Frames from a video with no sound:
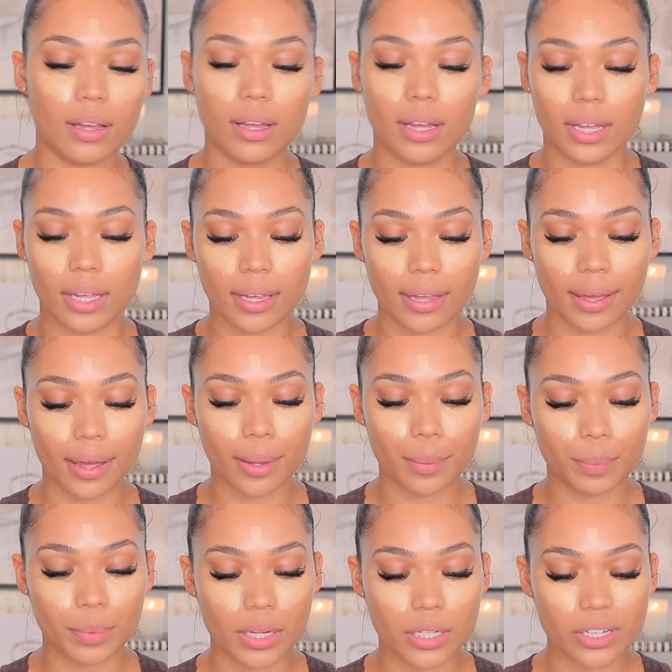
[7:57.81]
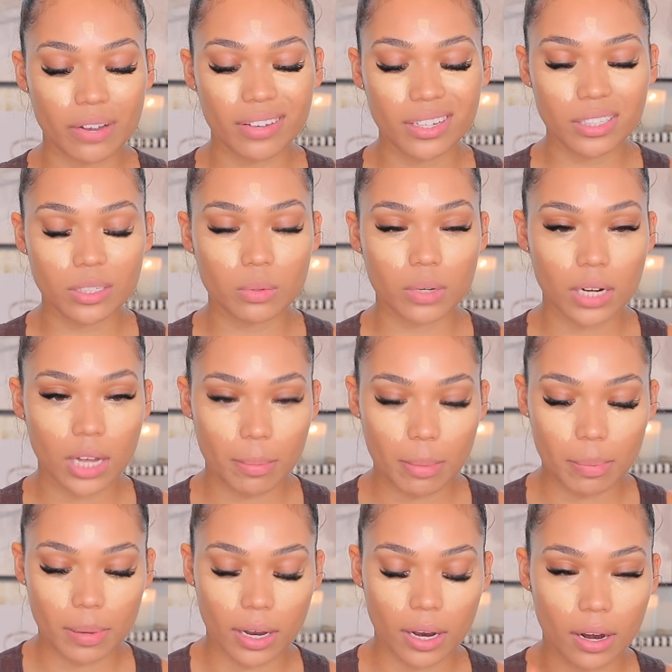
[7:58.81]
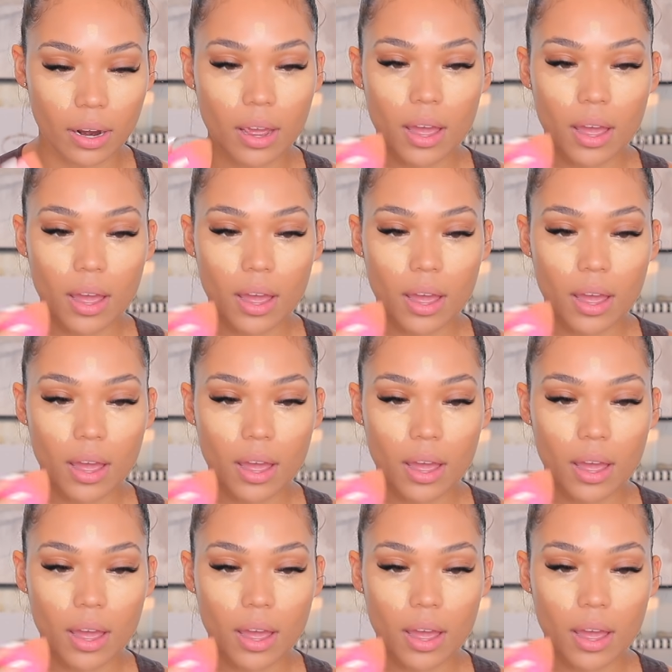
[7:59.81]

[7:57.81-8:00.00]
yeah. So I really just want to come up here